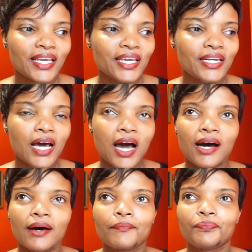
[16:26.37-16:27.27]
In
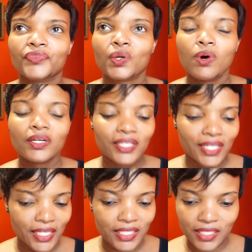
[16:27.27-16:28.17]
what did
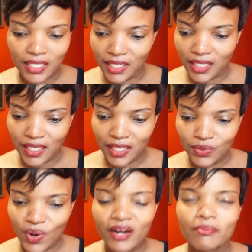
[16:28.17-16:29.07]
he say?
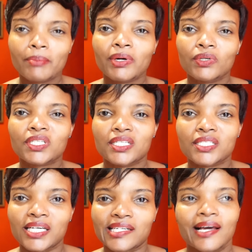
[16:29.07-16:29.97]
Do I remember what he
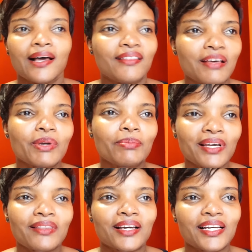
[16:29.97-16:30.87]
said? Let me
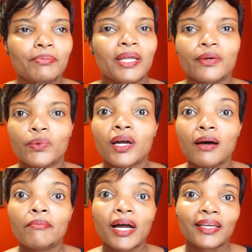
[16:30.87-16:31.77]
play the clip and then we
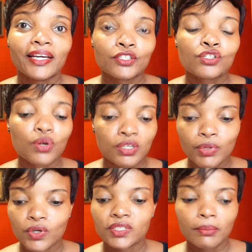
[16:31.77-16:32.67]
come back, get shocked,
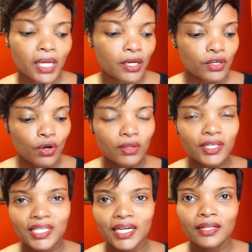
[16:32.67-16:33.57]
because I'm like, yo,
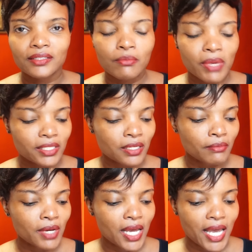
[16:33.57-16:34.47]
there's an
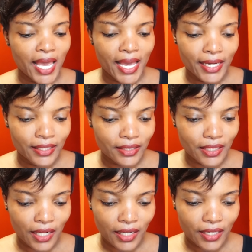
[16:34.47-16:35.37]
ultimatum, and
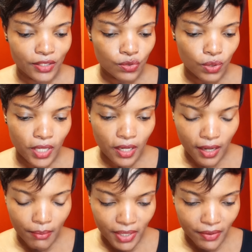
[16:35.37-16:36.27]
he's talking.
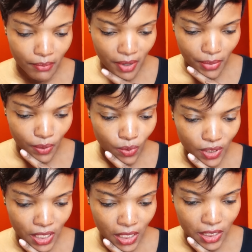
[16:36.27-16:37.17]
Let me remember
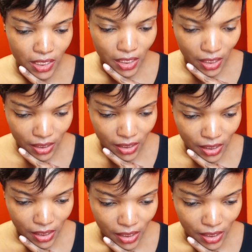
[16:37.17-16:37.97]
what he said.